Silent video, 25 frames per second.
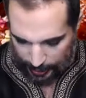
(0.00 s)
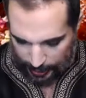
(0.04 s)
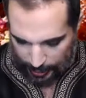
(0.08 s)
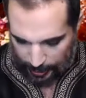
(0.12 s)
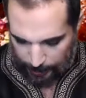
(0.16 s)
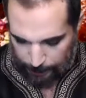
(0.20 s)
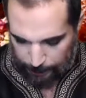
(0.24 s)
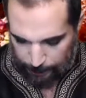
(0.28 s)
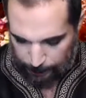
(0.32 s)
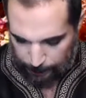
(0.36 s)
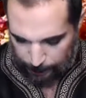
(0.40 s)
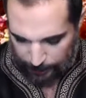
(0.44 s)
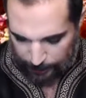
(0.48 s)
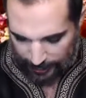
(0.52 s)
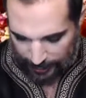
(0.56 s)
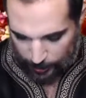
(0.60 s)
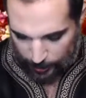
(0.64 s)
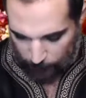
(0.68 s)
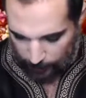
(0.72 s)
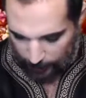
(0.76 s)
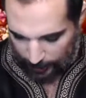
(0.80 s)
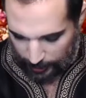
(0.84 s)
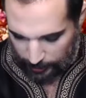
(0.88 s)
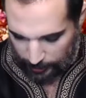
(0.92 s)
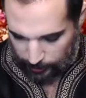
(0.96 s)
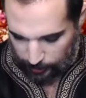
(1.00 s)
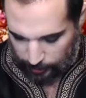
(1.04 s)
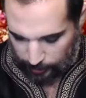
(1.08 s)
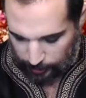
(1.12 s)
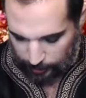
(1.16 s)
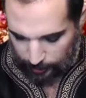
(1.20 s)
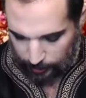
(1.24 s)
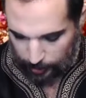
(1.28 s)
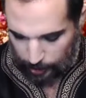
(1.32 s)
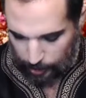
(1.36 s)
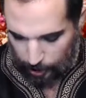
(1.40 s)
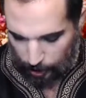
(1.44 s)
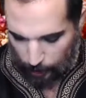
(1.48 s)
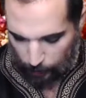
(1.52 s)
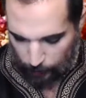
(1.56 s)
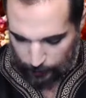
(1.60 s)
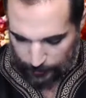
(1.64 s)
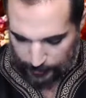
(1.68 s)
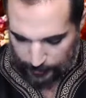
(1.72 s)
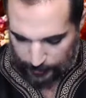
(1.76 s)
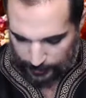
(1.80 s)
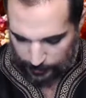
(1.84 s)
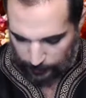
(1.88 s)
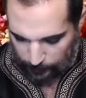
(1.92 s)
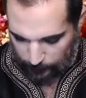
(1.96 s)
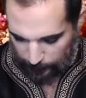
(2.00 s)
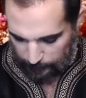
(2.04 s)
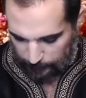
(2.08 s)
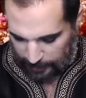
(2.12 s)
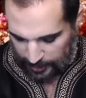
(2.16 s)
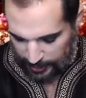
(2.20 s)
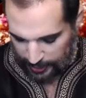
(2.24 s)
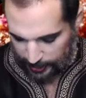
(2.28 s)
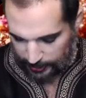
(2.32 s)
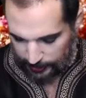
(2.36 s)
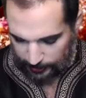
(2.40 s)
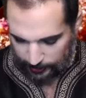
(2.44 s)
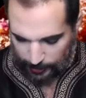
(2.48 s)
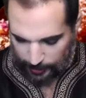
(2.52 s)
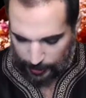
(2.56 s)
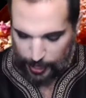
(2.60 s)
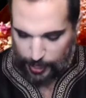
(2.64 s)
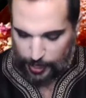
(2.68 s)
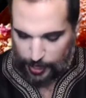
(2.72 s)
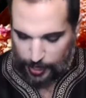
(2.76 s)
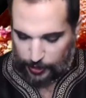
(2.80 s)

but I don't actually know what this one means.